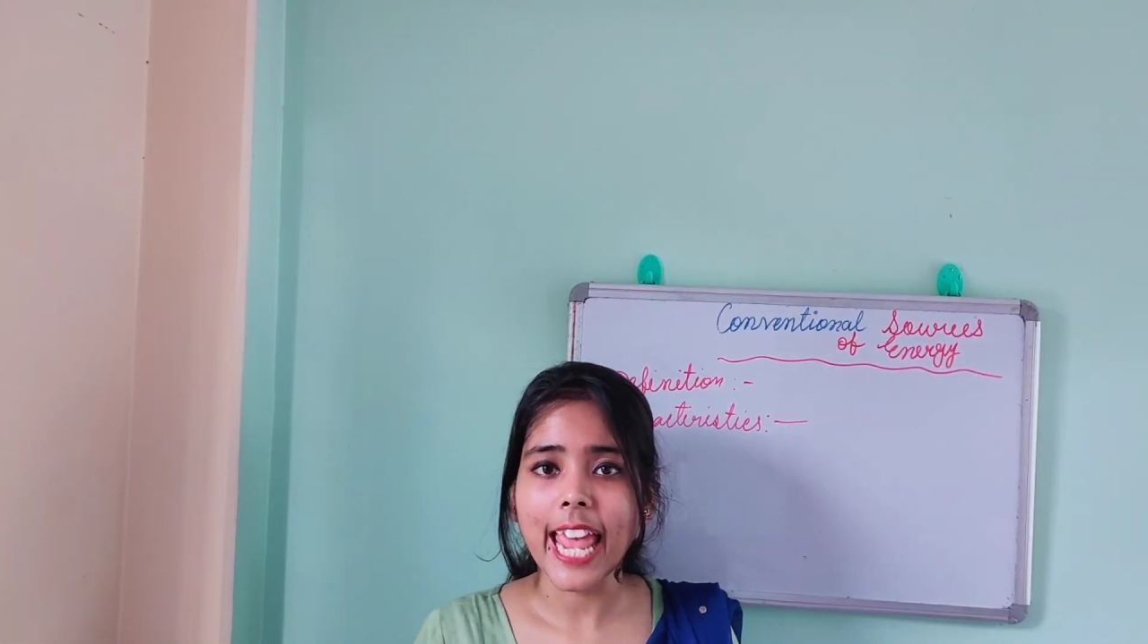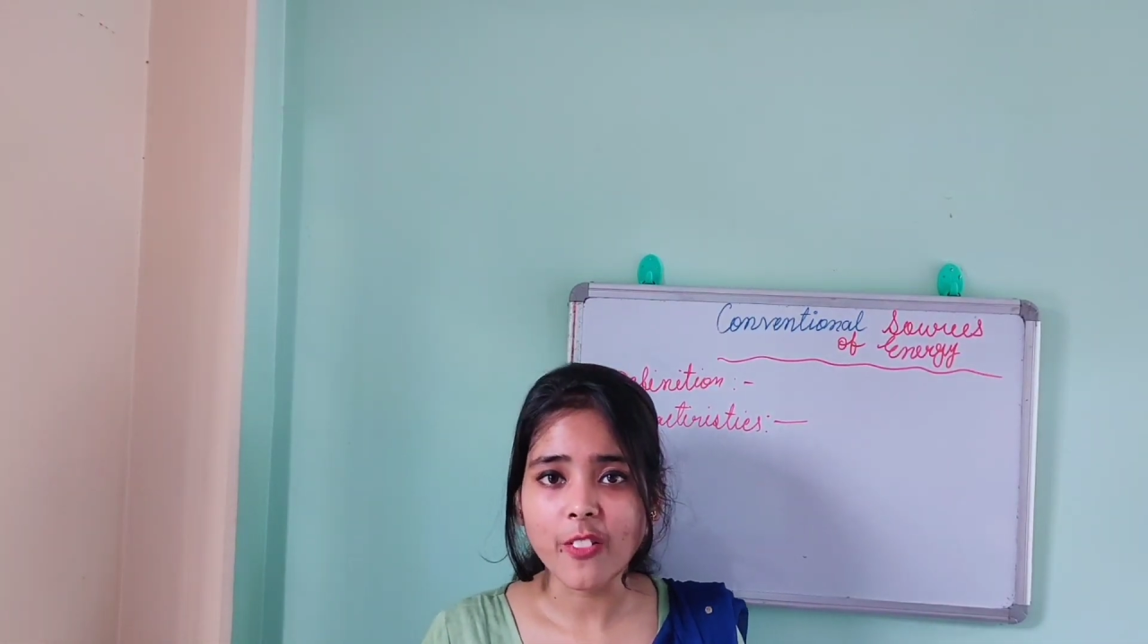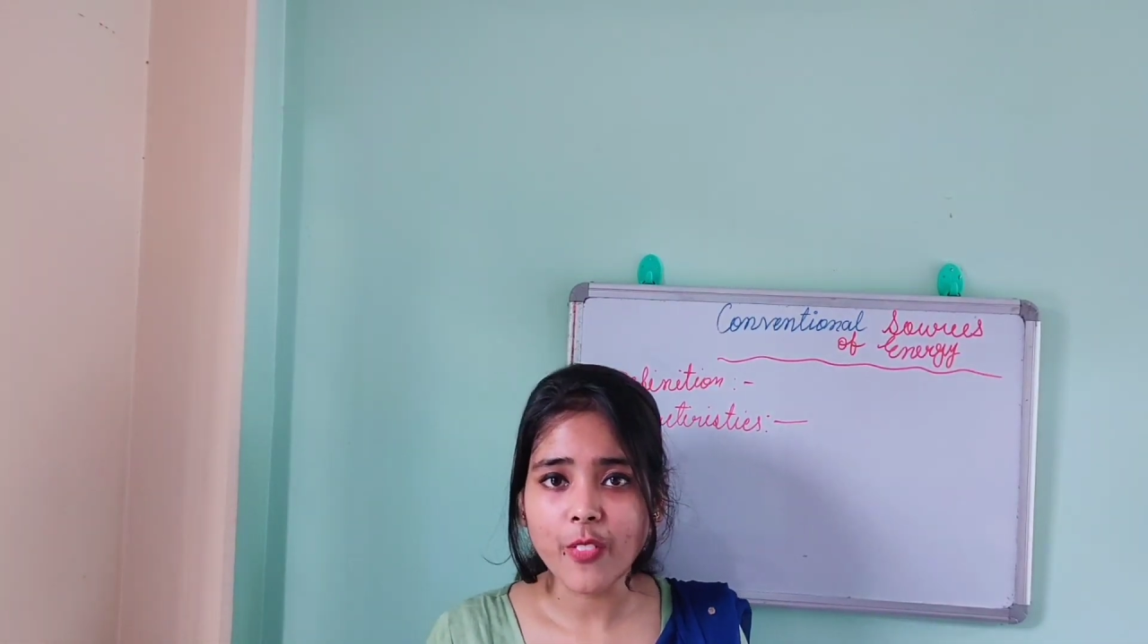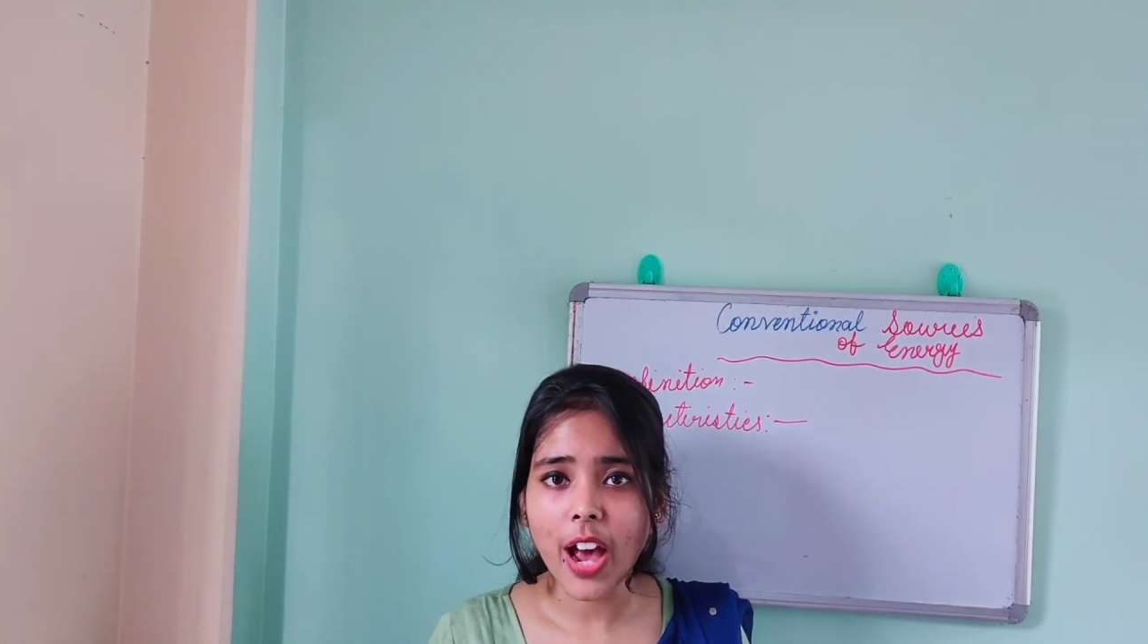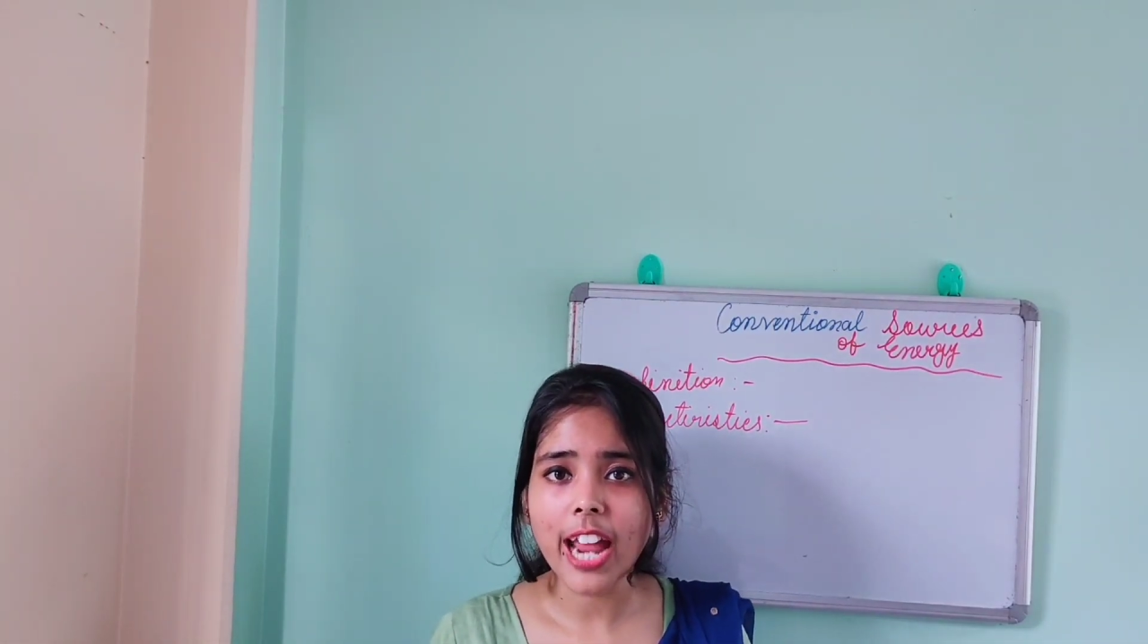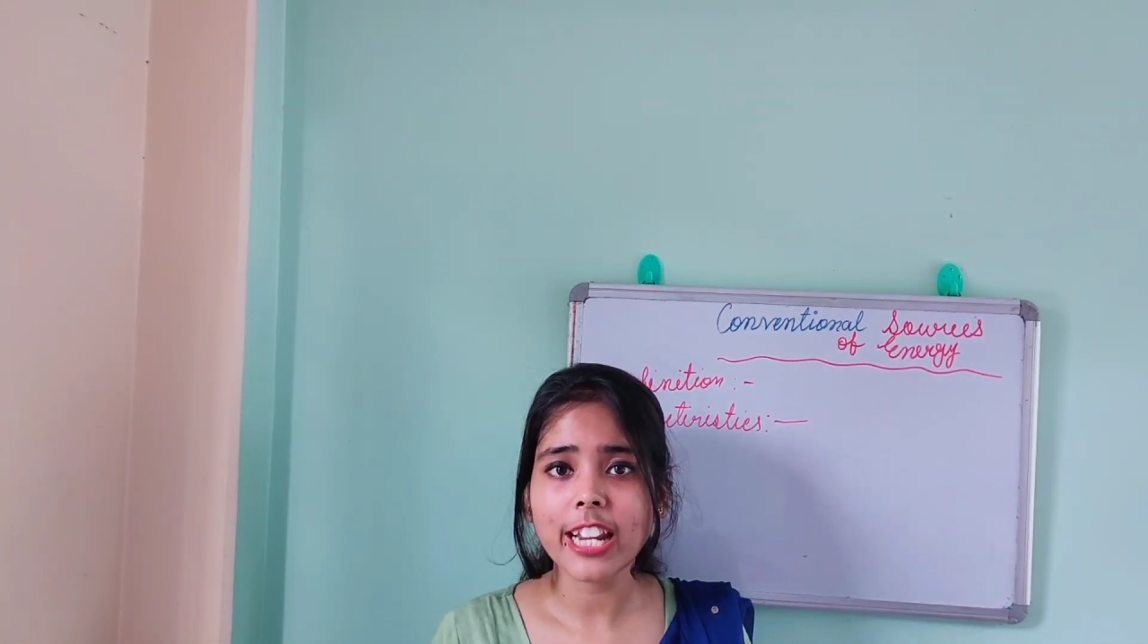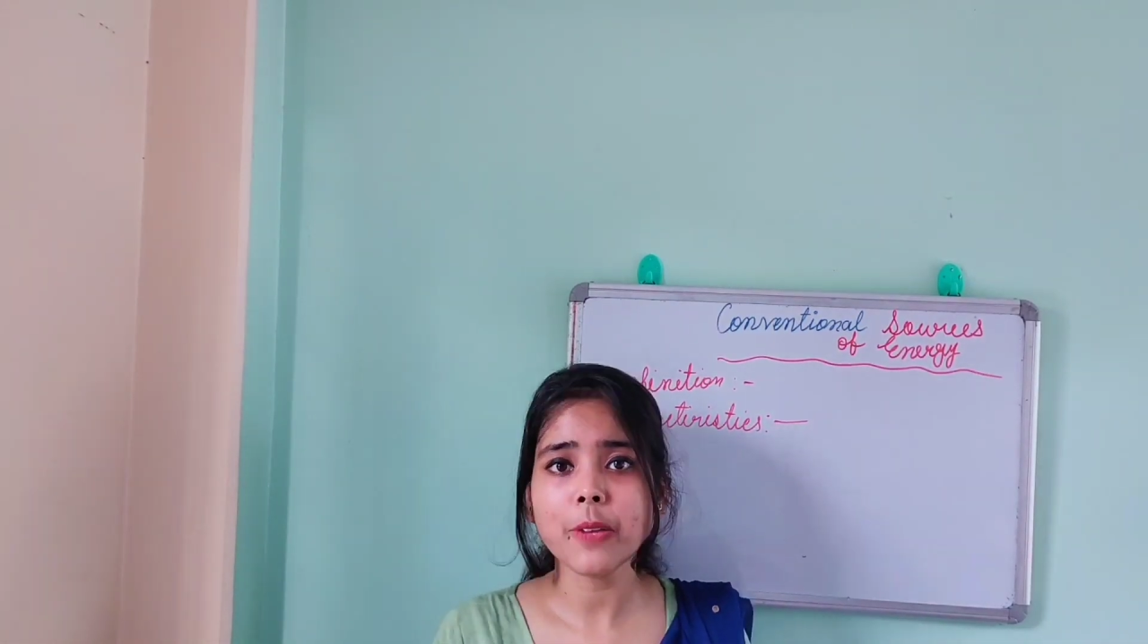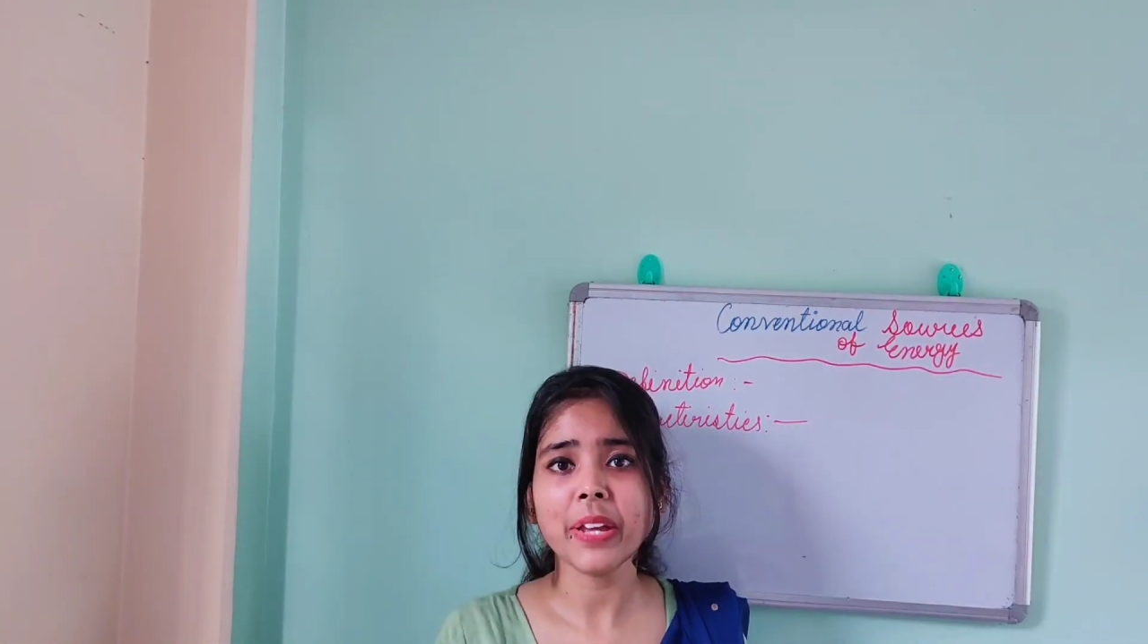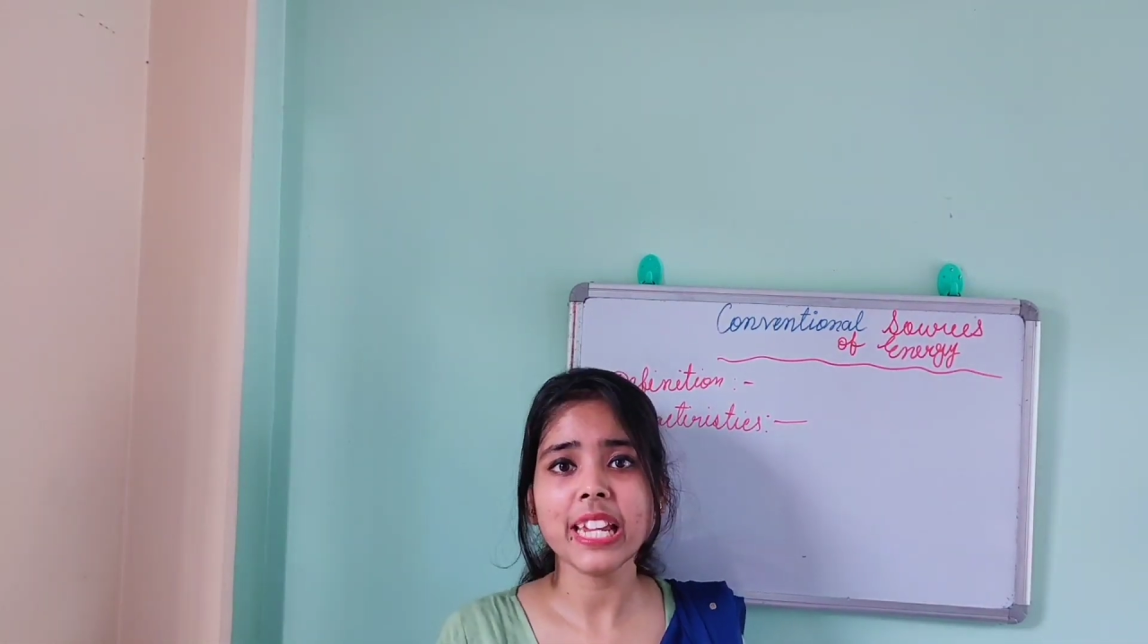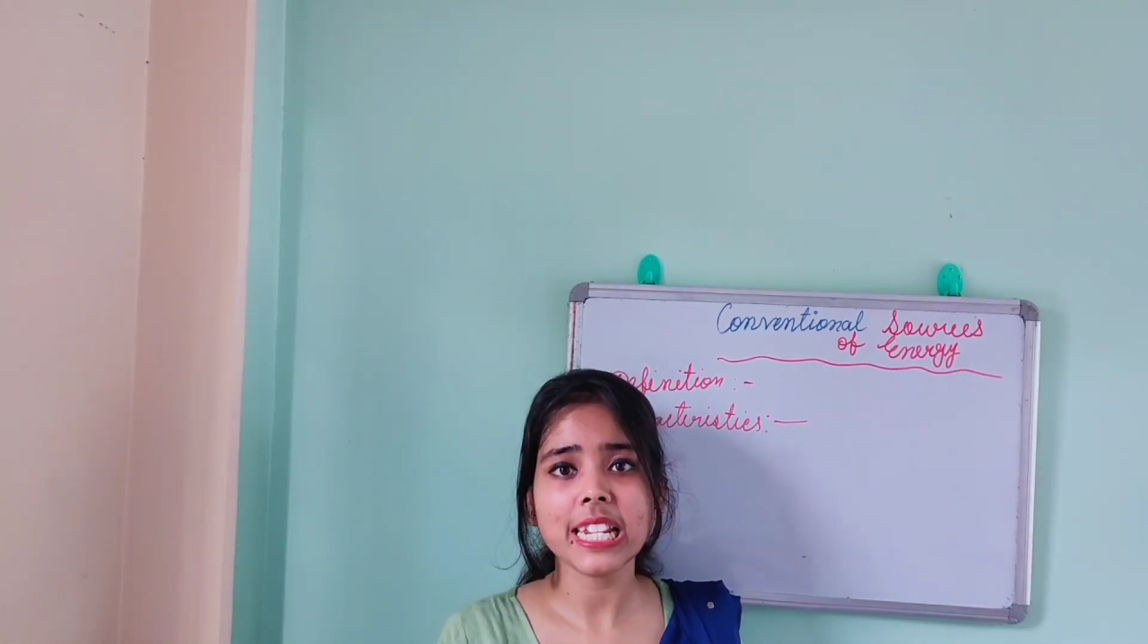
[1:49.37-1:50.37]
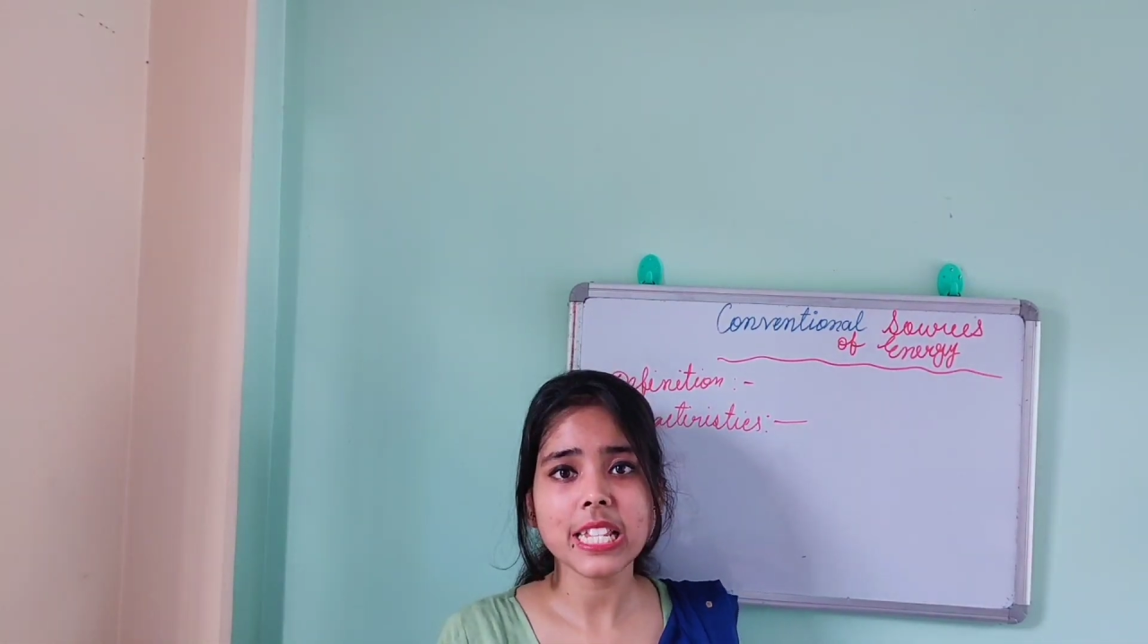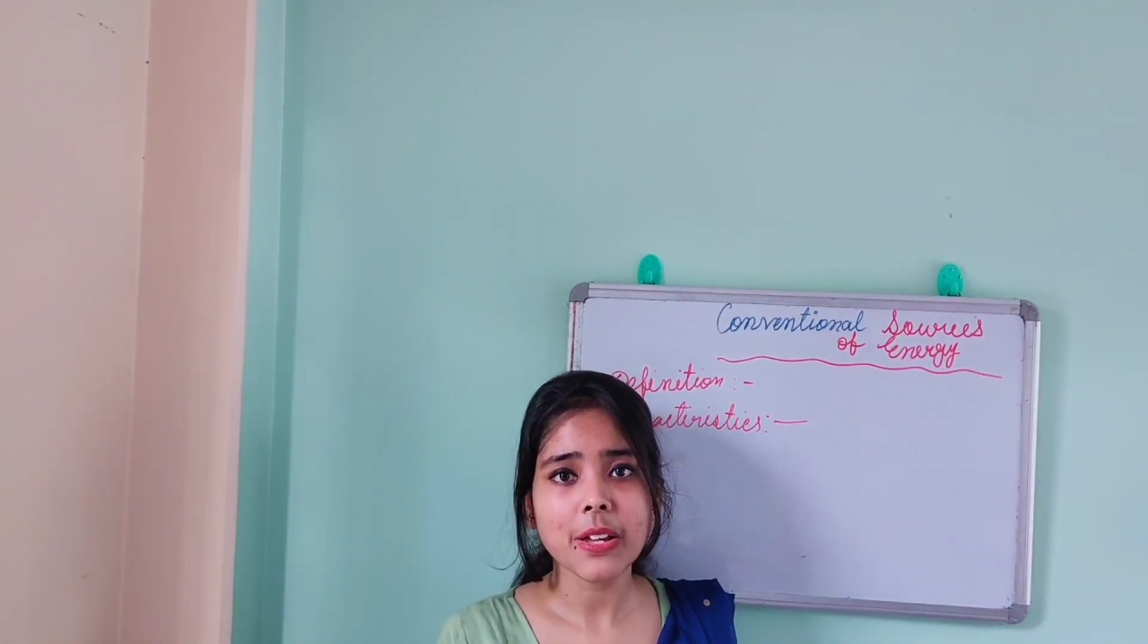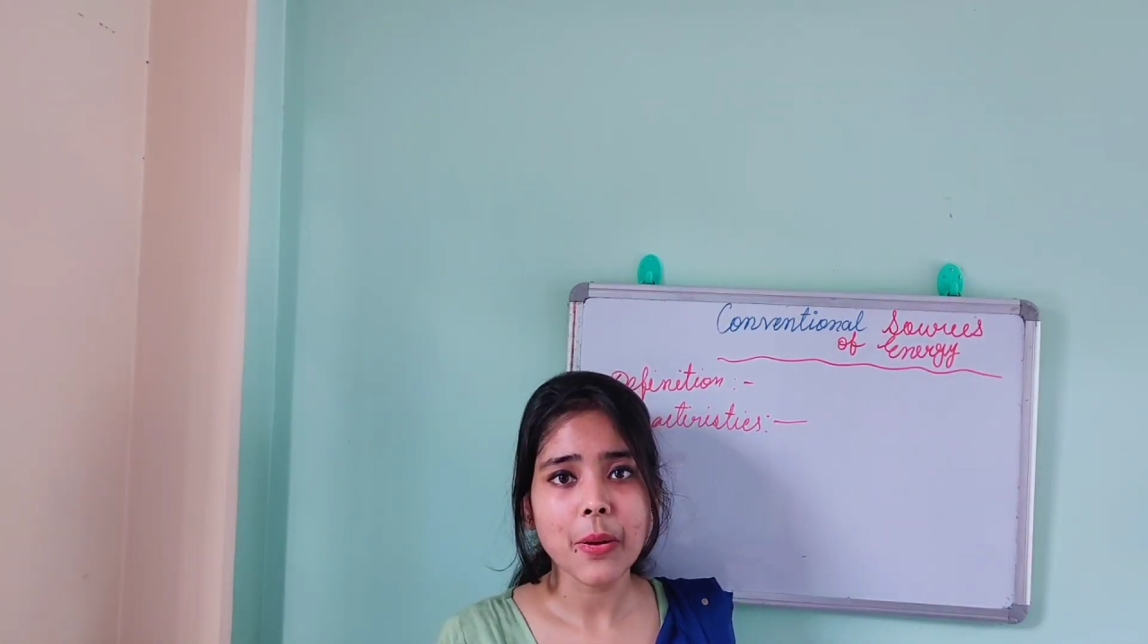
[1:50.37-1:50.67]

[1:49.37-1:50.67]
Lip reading: environment